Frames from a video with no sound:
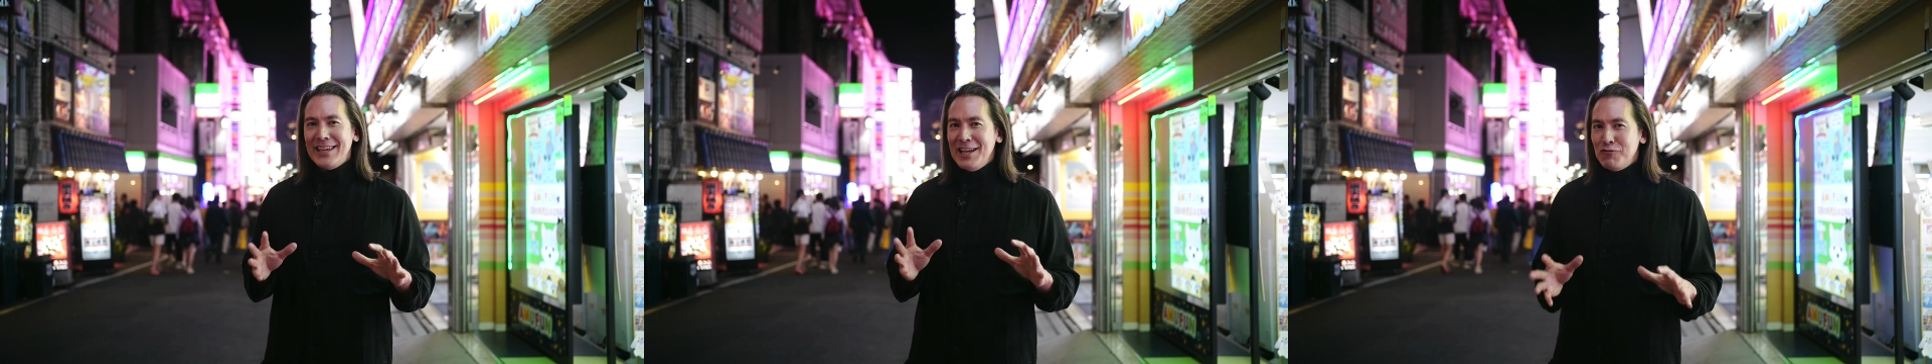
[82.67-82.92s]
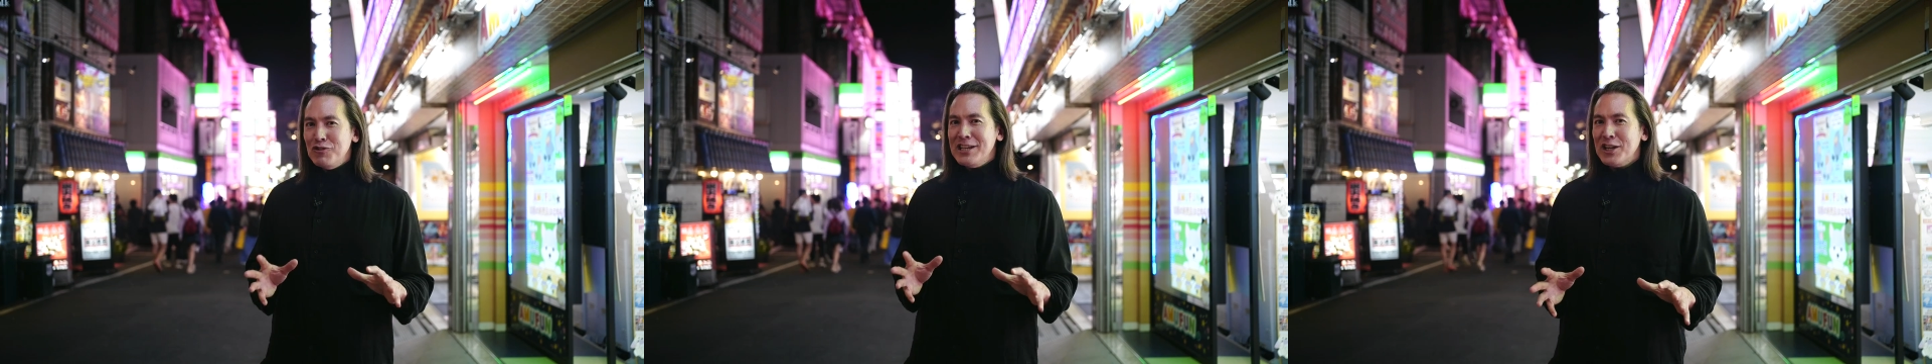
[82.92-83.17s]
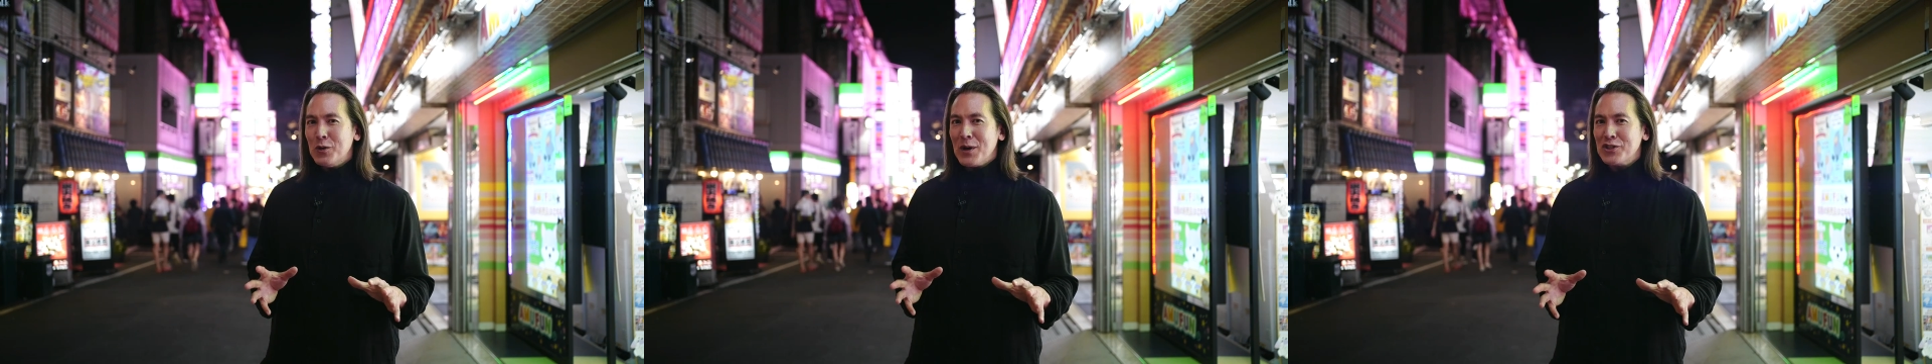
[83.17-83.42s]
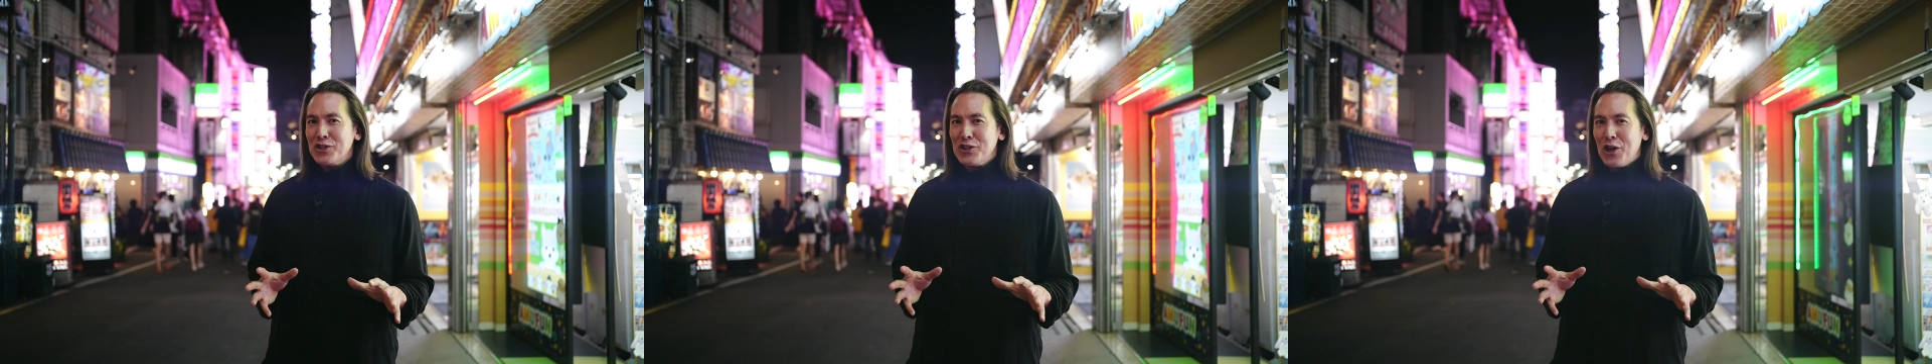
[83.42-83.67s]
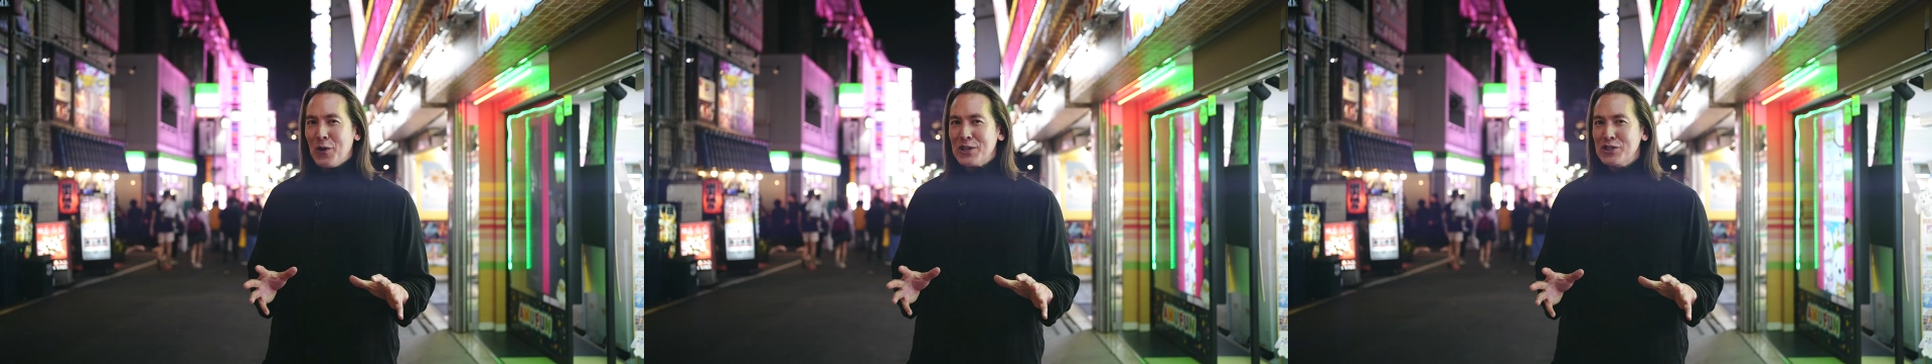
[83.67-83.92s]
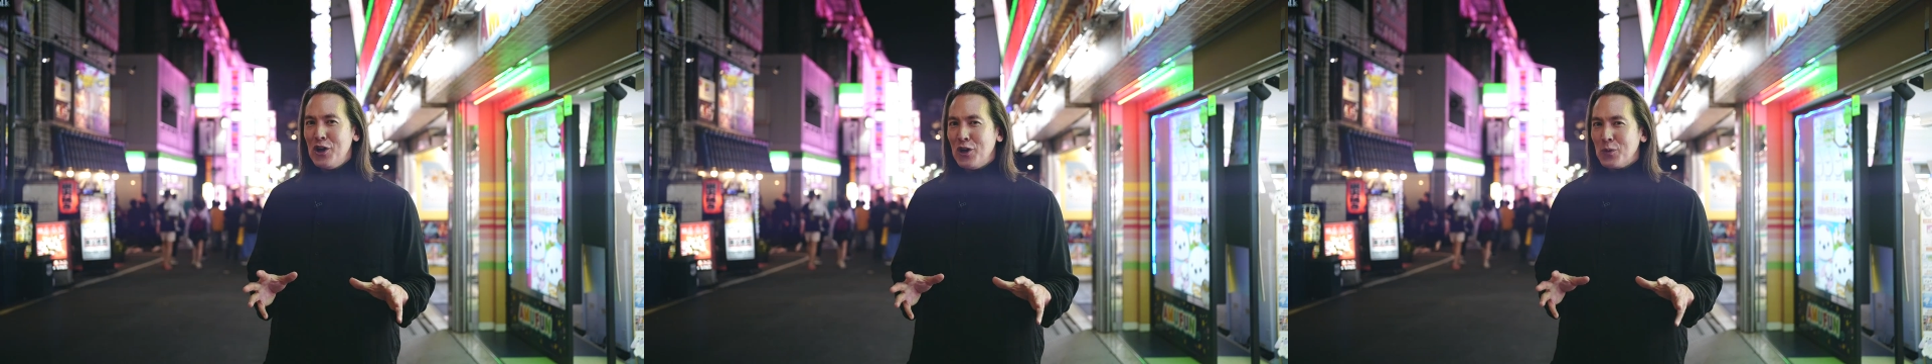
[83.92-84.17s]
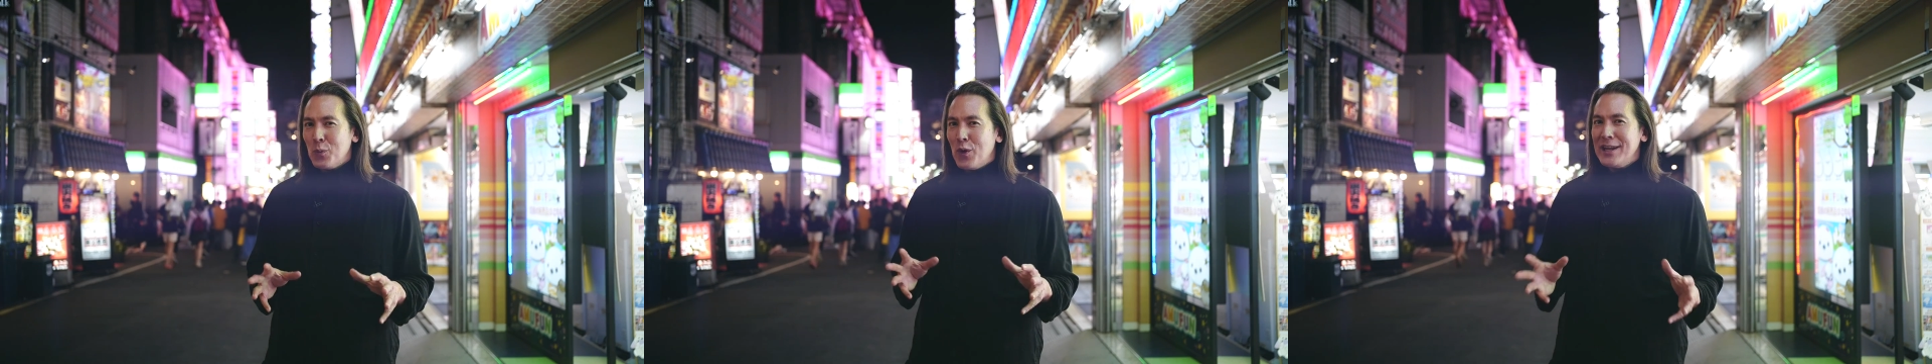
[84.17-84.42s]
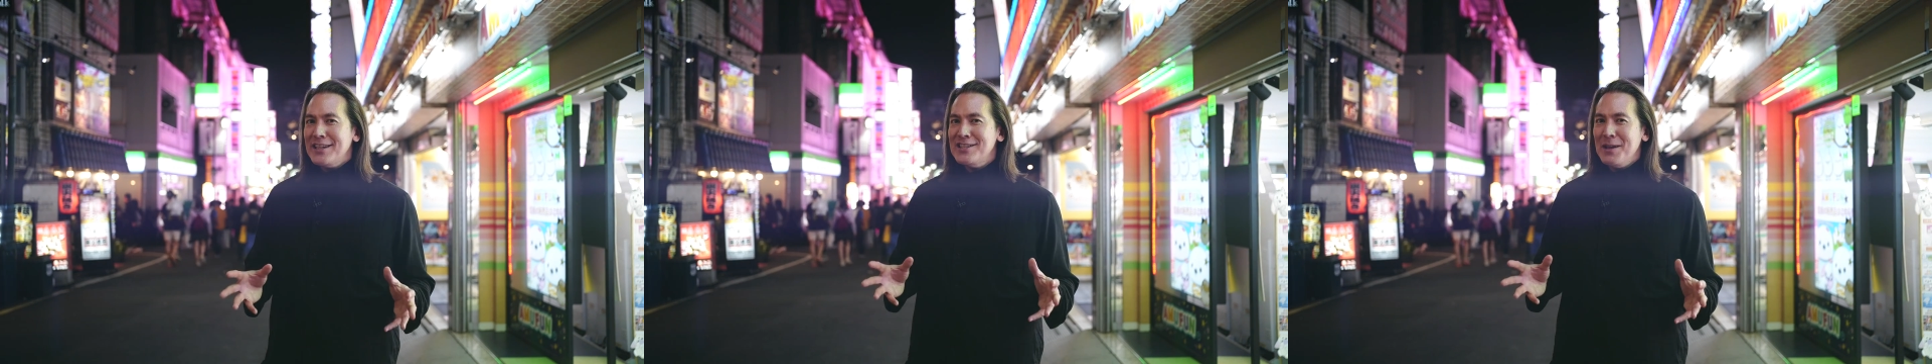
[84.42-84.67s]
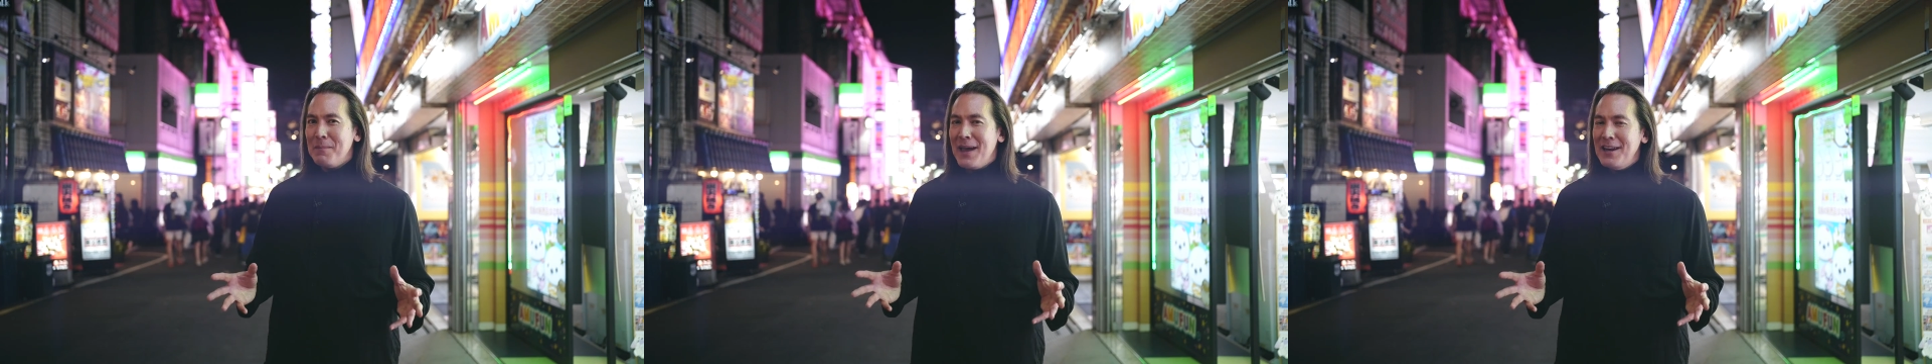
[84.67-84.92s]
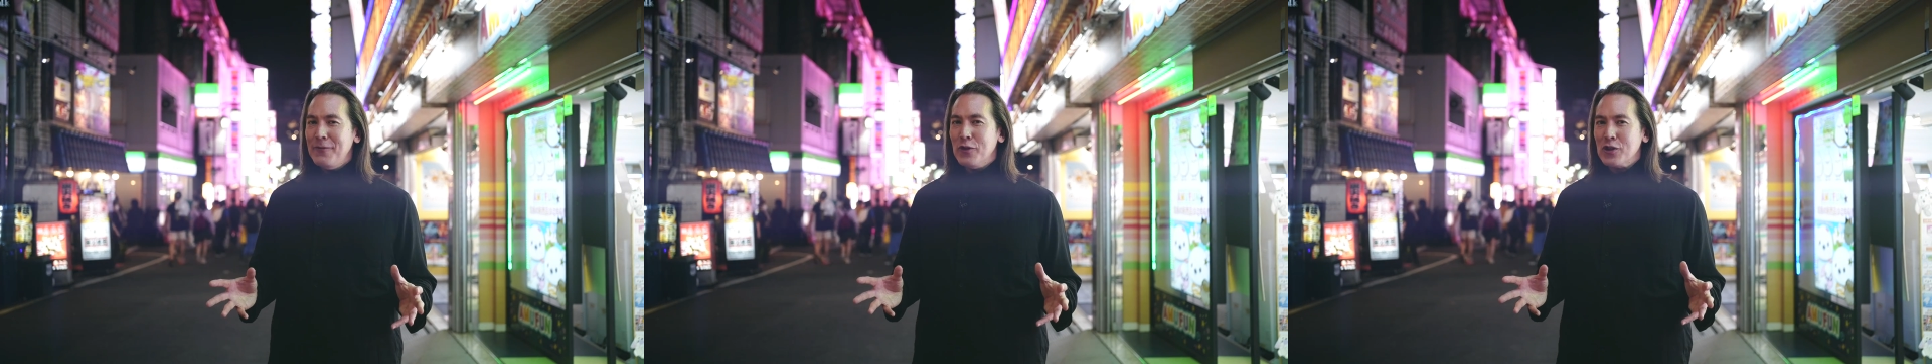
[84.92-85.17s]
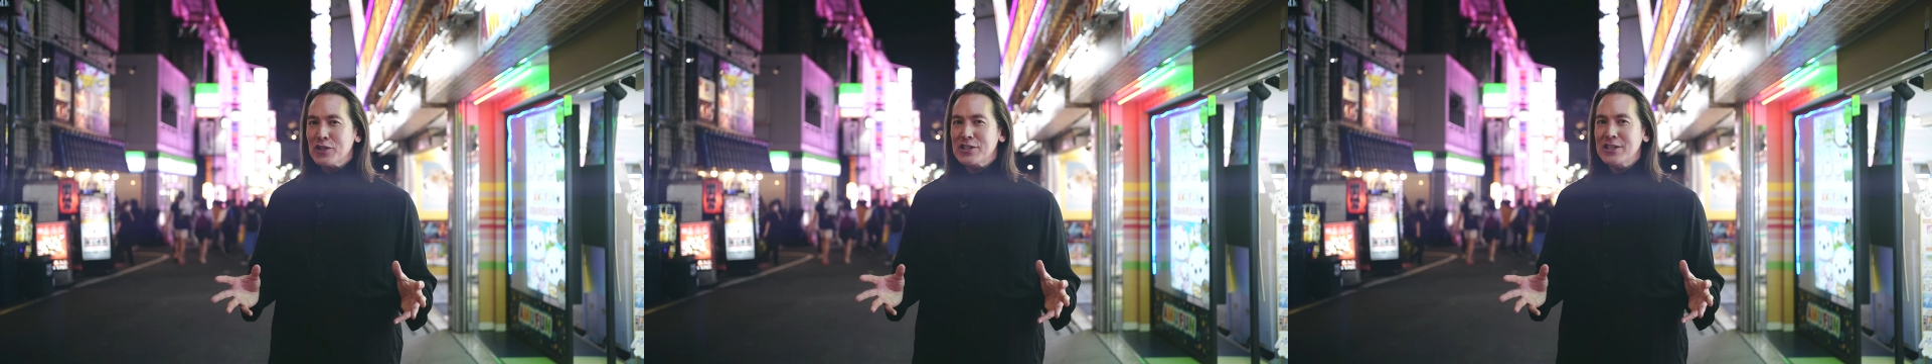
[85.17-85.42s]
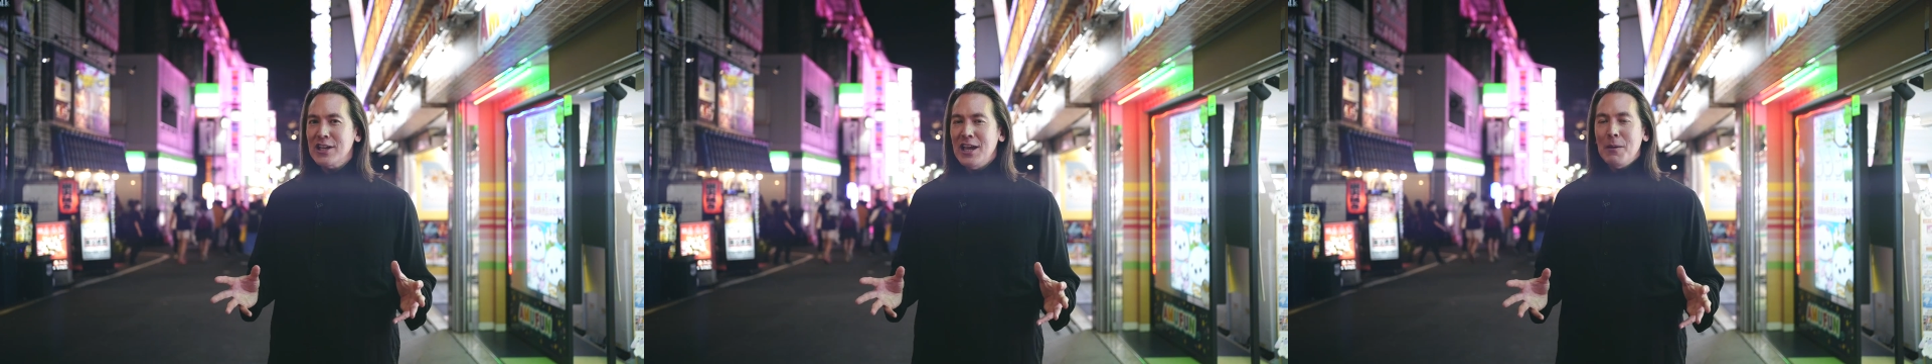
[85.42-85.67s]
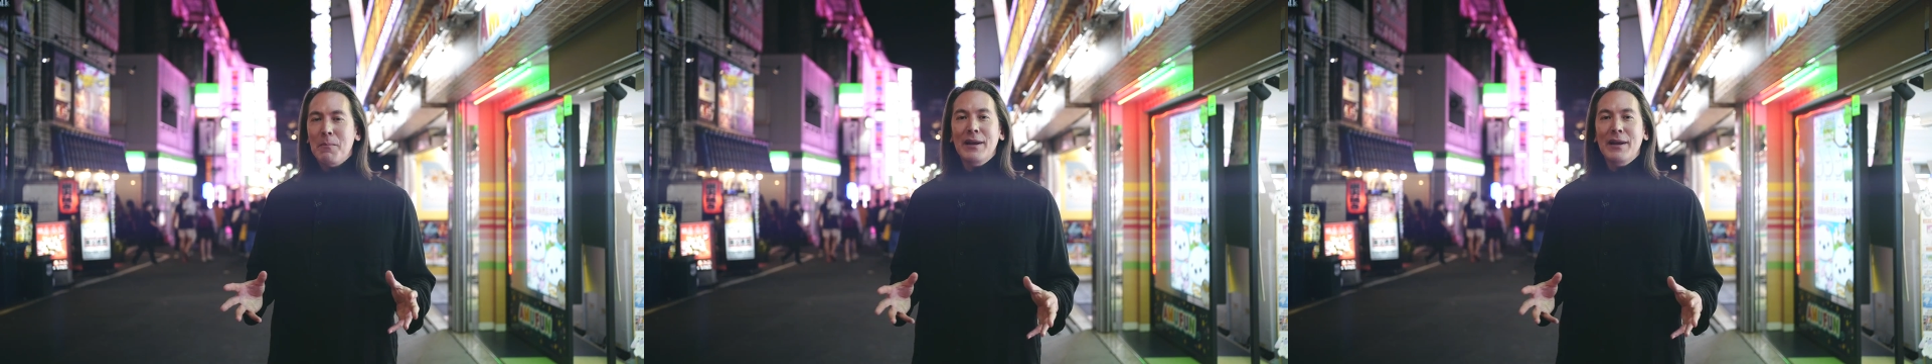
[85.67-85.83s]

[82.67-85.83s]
The interesting question, though, is not what is the metaverse,